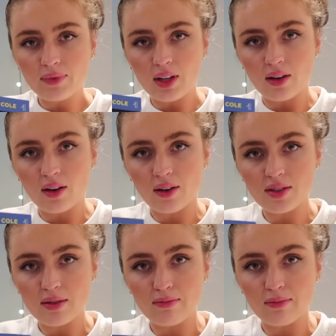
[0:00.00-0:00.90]
Here are
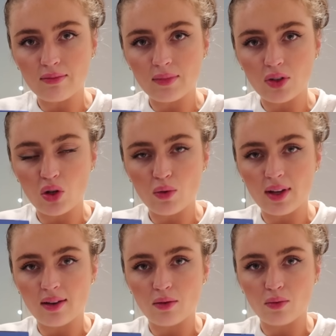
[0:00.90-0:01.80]
some new
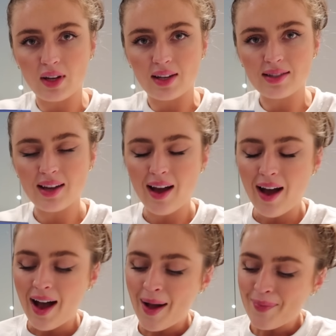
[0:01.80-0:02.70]
in reads.
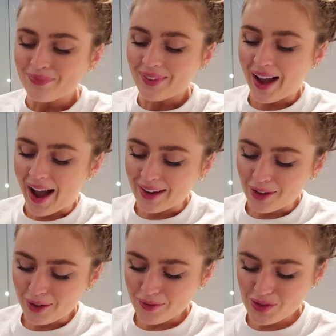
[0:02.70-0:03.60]
I
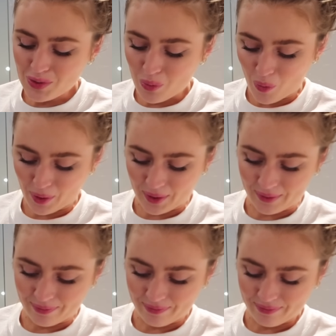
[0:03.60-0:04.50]
could have
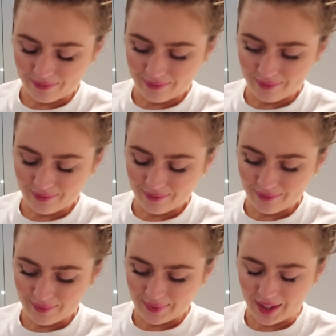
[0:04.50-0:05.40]
sworn
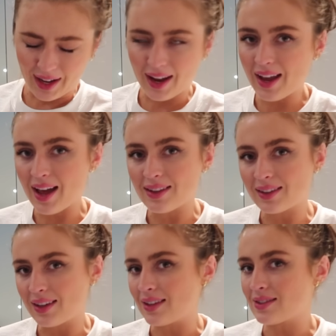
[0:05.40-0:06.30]
that I had
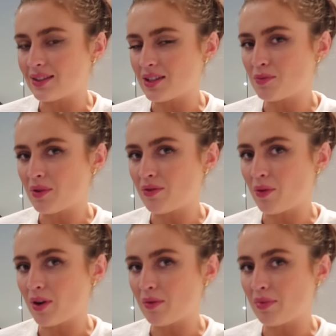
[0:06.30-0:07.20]
the guest list
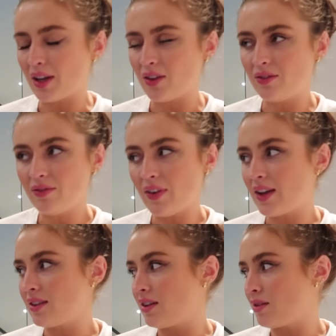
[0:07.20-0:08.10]
before, but I couldn't
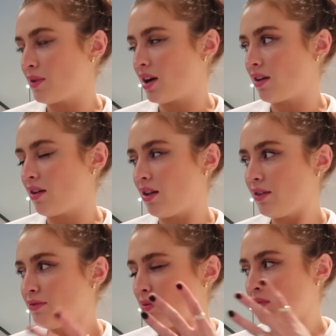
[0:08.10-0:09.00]
find it anywhere. All
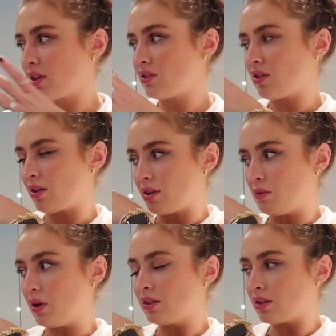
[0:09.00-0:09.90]
of my books are
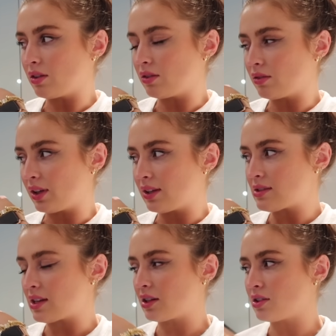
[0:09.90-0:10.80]
in one little like
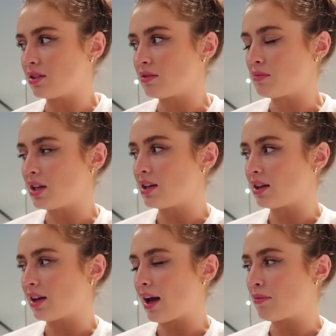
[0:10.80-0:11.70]
section in the media
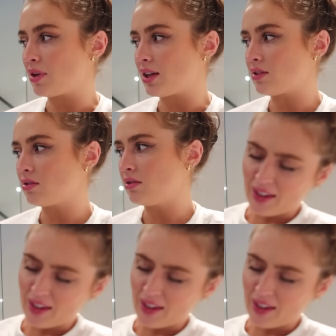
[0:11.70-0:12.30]
cabinet.